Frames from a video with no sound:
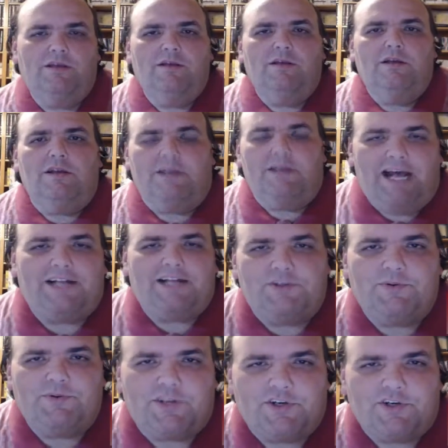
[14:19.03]
Not to
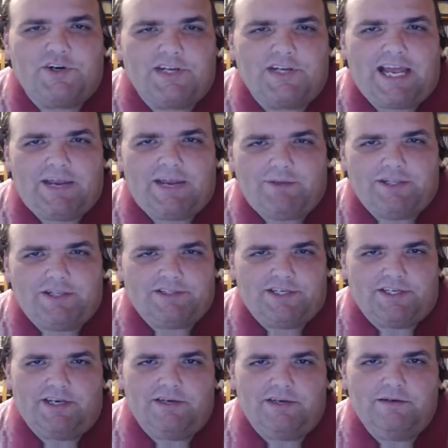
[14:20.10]
incur
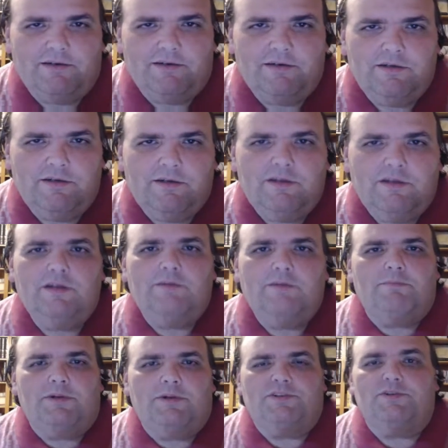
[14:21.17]
liability,
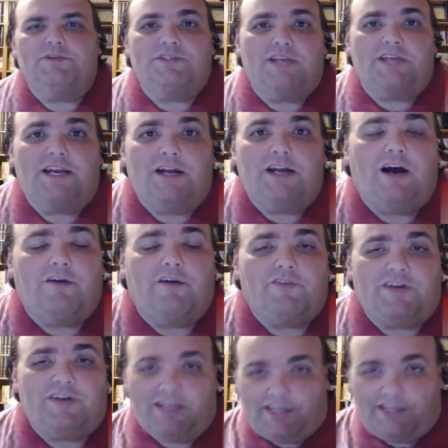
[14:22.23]
but to sign off
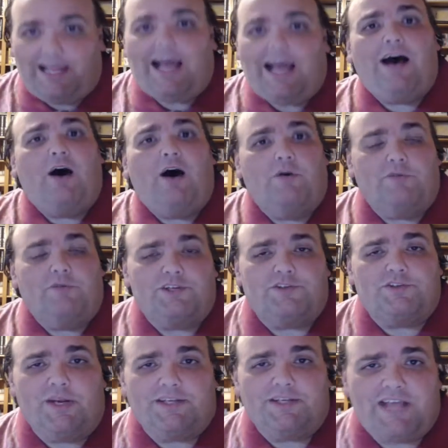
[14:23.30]
and allow the
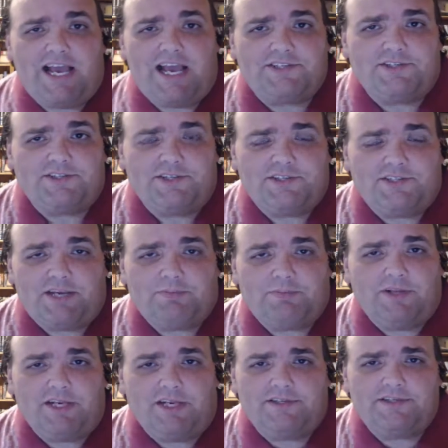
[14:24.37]
transaction to take
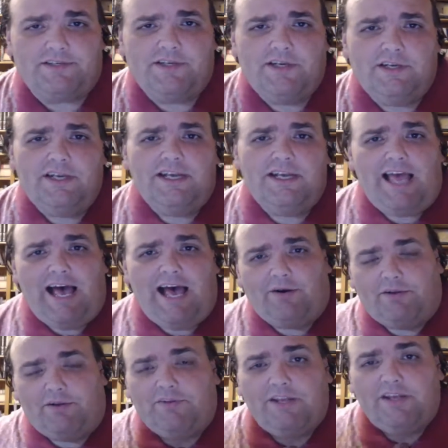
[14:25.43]
place out
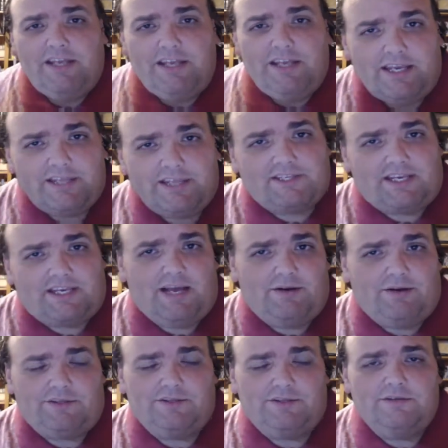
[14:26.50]
of his
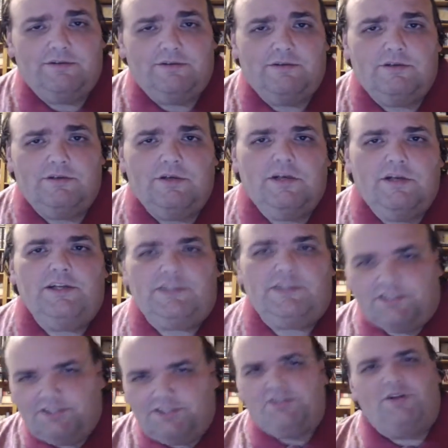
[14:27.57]
account.
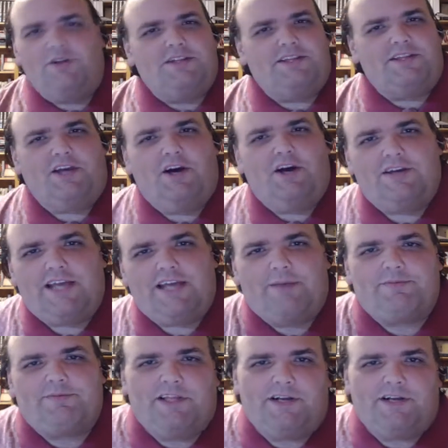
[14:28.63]
Did you know that the all
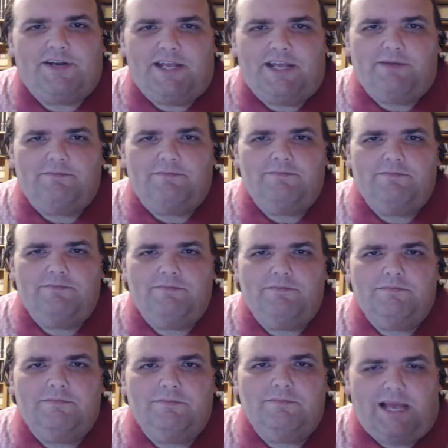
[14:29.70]
caps letter name
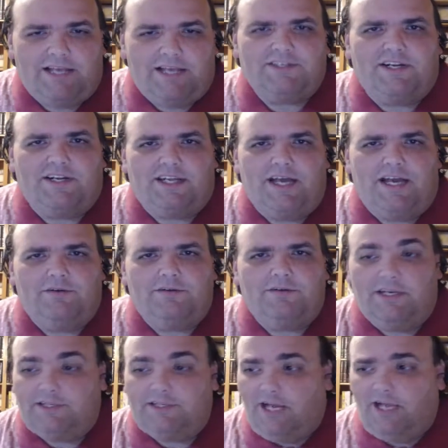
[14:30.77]
has an account?
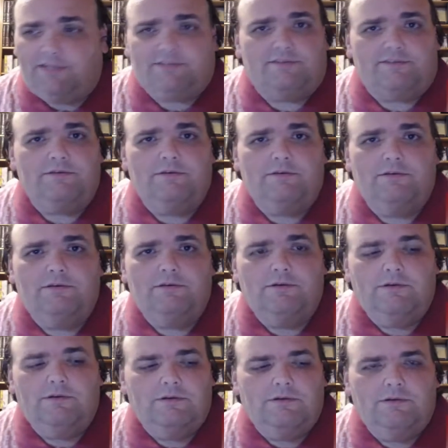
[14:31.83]
It does.
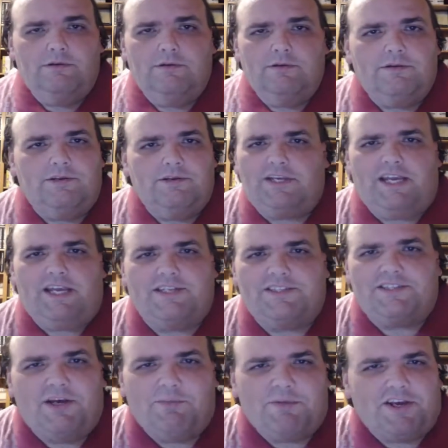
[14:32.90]
You can't
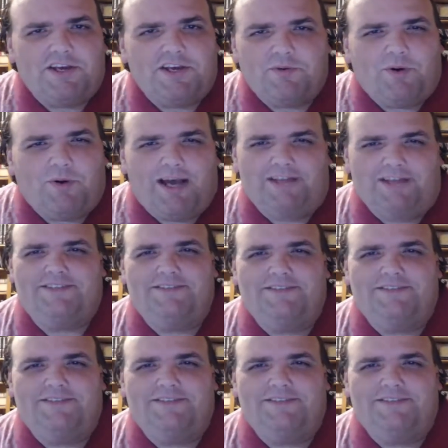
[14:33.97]
tell me otherwise.